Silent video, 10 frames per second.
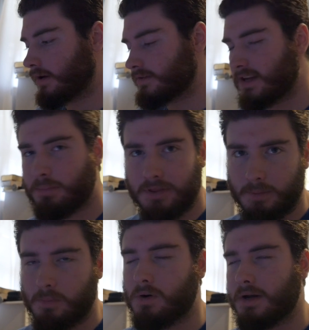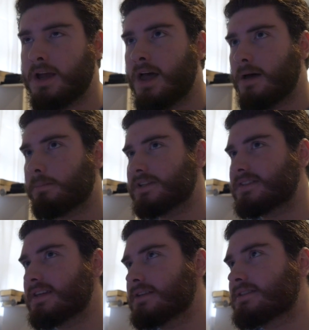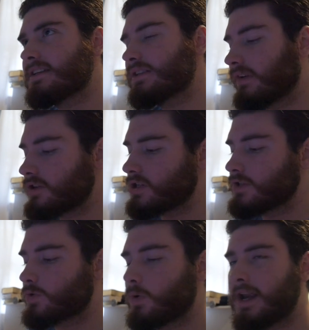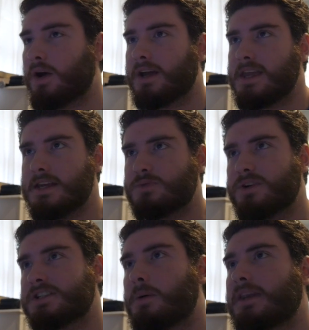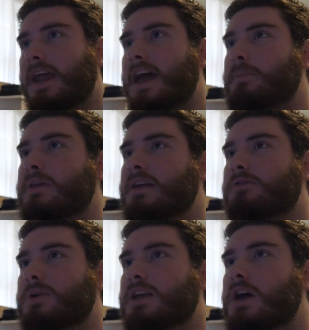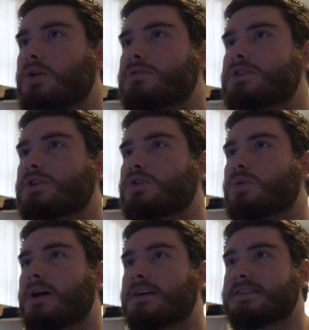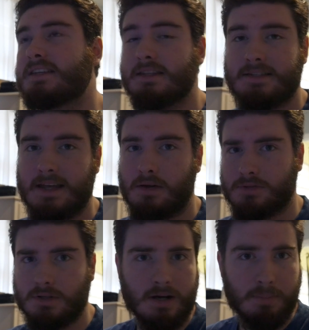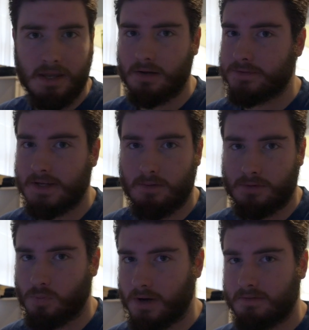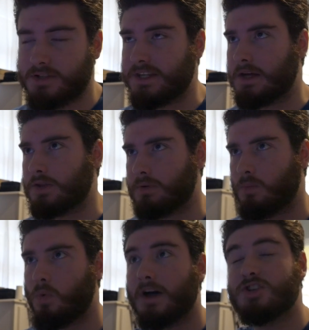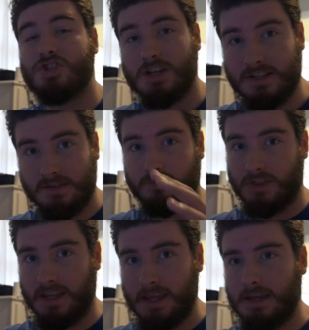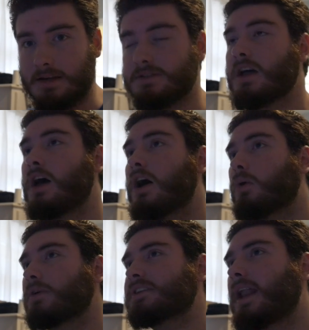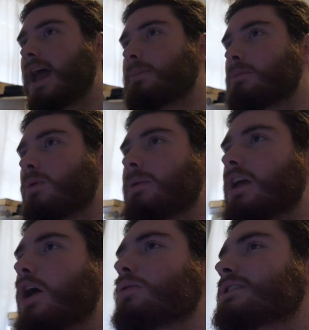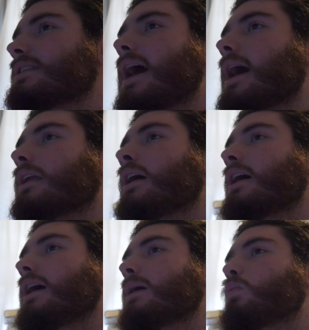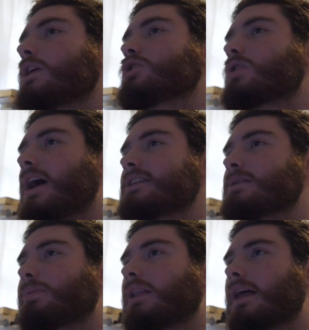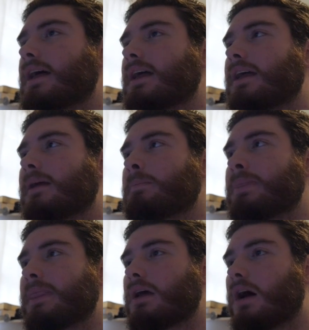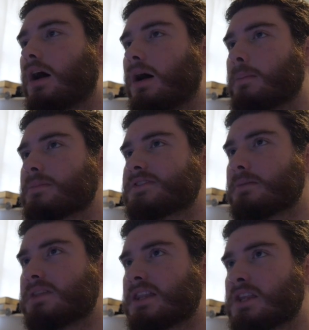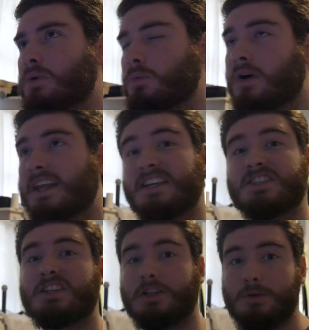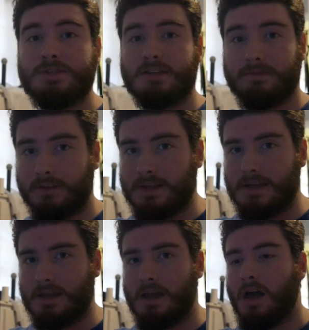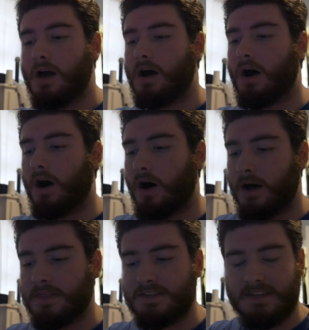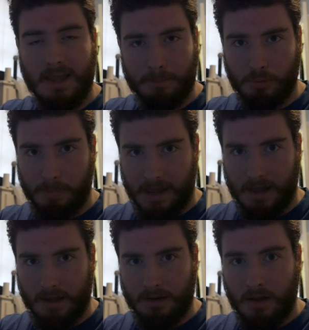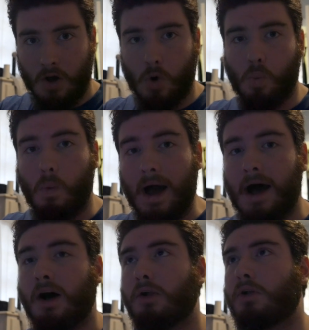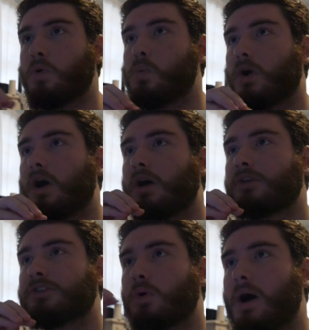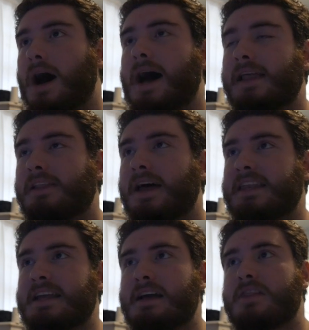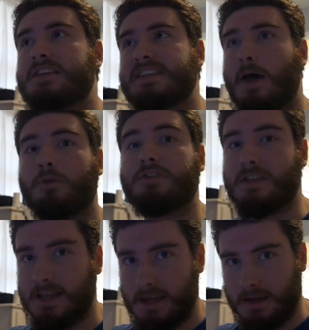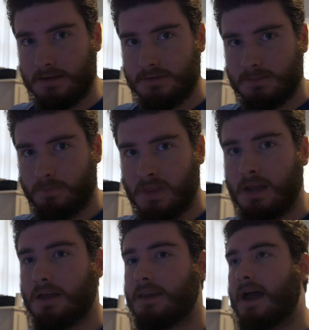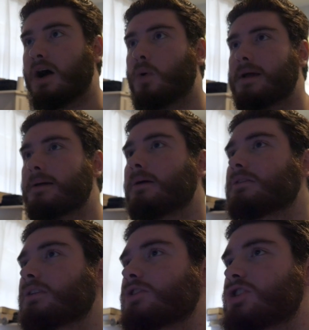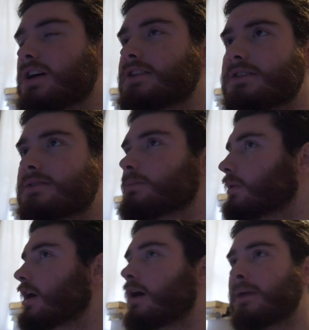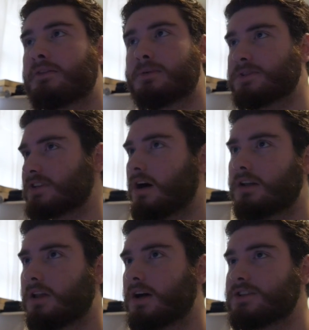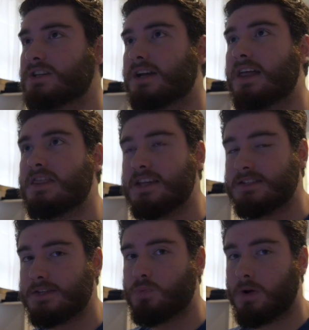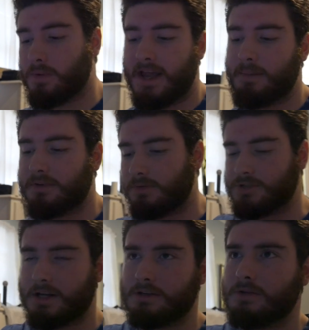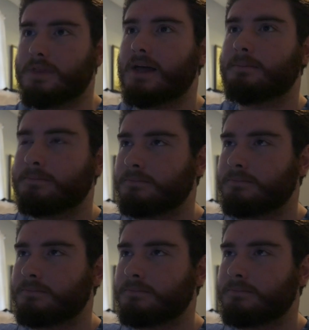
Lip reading: sample that we want, but since these function as ordinary keys, what's going to happen if we go to a synth sound or a piano sound or whatever sound that we want just for the keys? What's going to happen when we go to that and we try to play something that we want exclusively on the sample pad while we're also highlighting the sound for the keys? Now, just coming from stock logic, this is what would happen if we tried to do that.